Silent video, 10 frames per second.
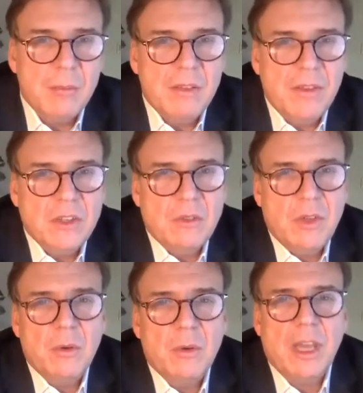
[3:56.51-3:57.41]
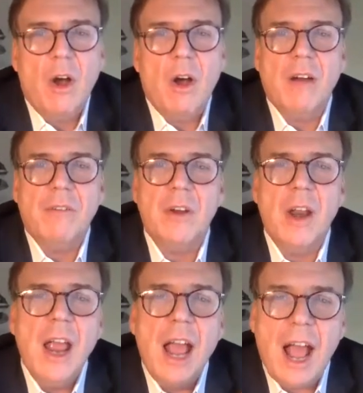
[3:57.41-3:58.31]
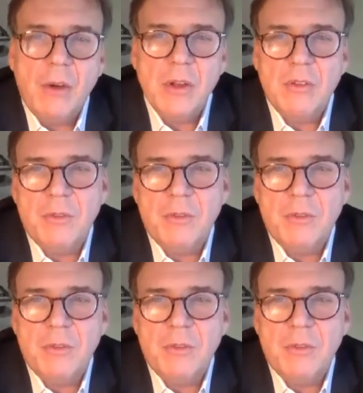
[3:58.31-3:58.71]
If each of you can offer how your